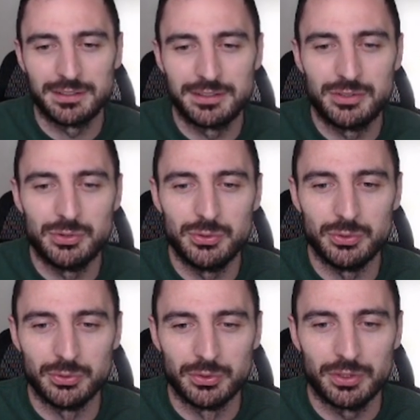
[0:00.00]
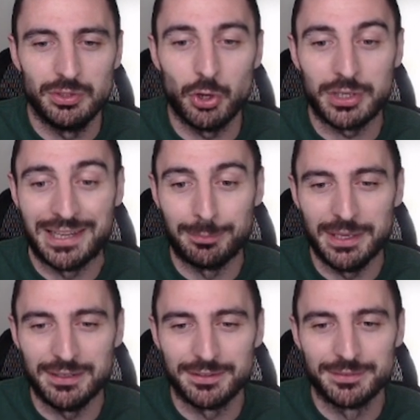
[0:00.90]
to not get
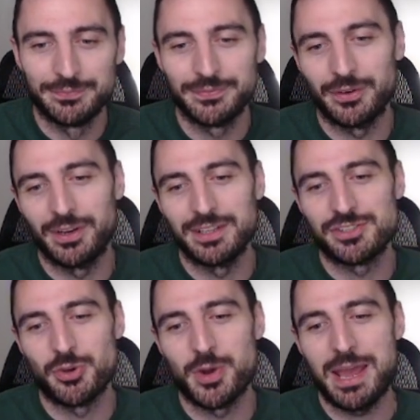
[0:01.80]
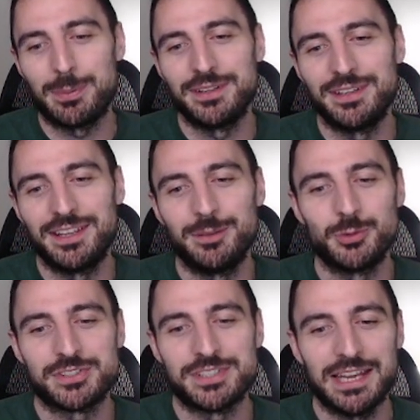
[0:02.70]
mated. All right. So what happened in the game
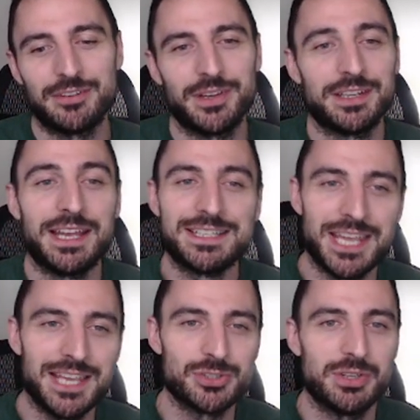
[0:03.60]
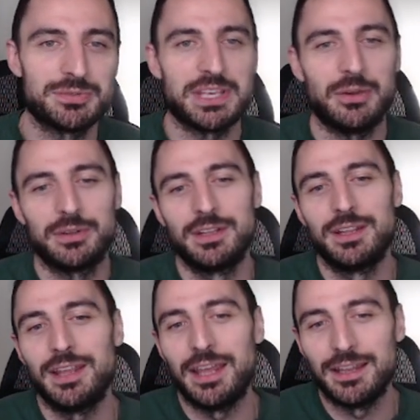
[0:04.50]
was knight f8 takes on f7
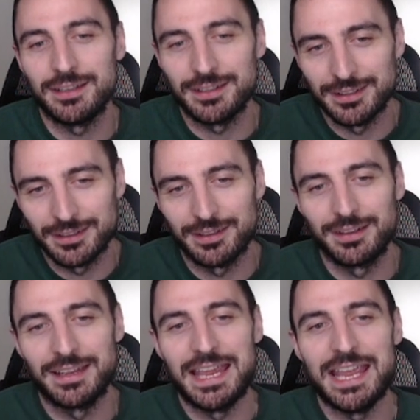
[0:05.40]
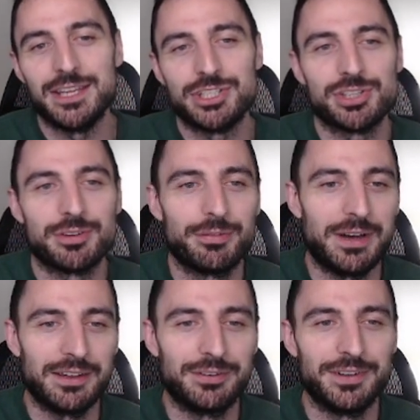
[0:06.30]
and h5.
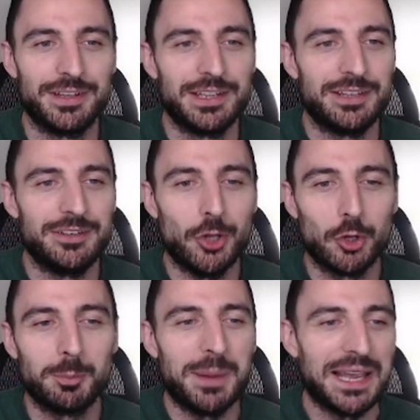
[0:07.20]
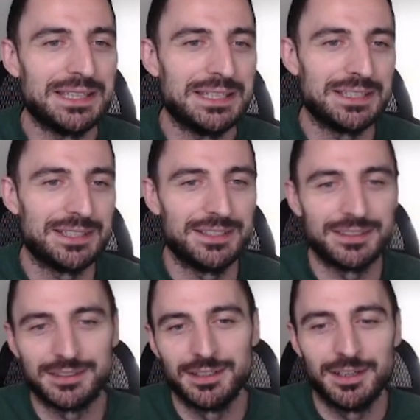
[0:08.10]
Not minding
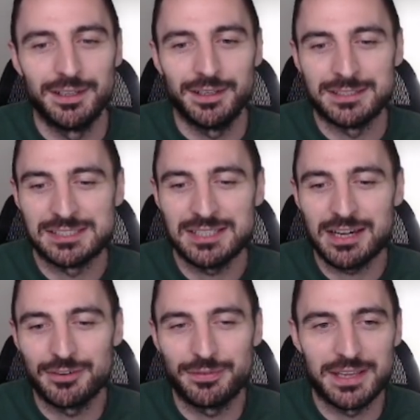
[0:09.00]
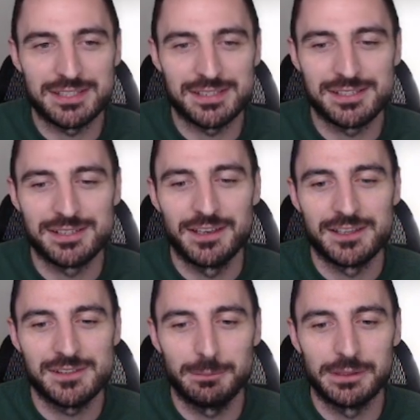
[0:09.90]
here sacrifices,
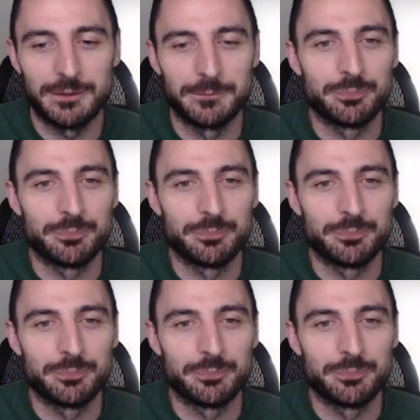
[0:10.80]
simply